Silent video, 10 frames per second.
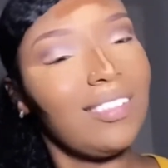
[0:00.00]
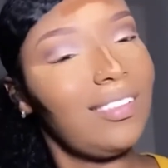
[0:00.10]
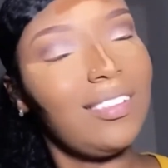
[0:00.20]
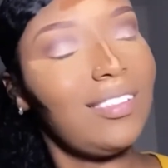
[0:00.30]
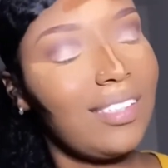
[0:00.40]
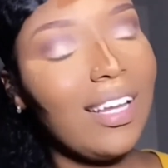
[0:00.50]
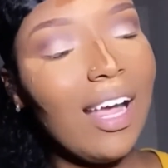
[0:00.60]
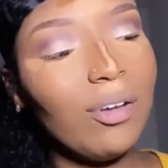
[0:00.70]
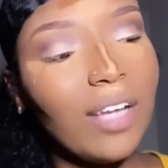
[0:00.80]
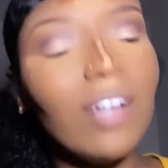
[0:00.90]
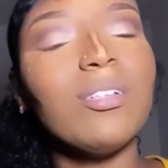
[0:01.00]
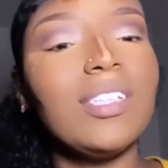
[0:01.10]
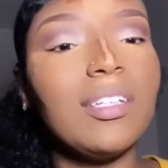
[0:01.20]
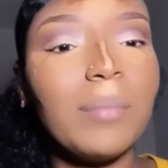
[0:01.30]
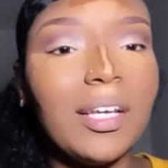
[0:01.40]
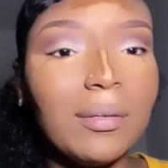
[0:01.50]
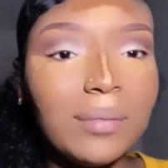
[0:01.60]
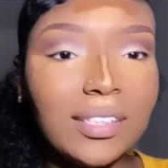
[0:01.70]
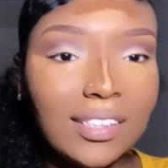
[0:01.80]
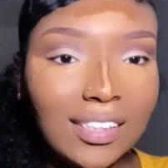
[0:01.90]
just chill out. Y'all gonna see the makeup when
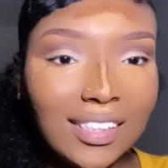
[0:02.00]
it's done.